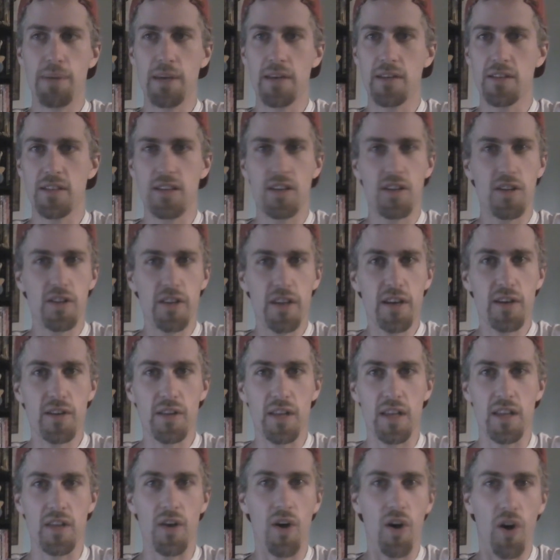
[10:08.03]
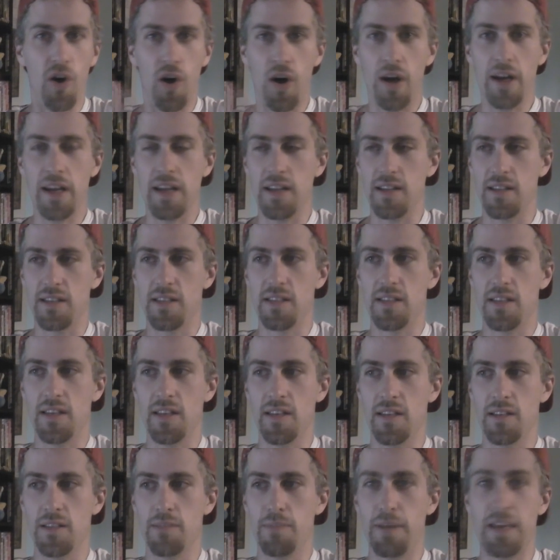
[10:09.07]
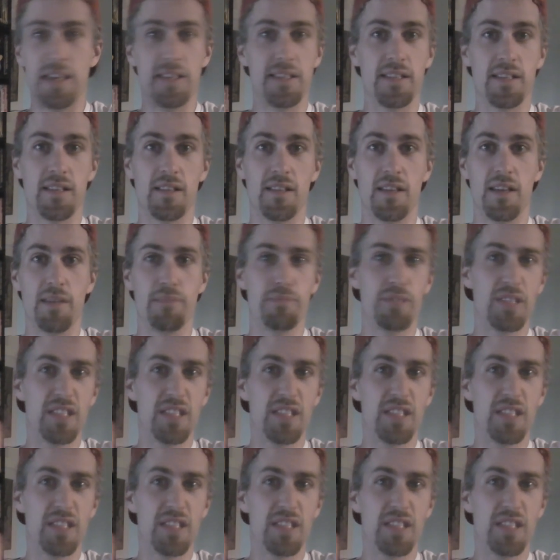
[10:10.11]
because clearly the audience is basically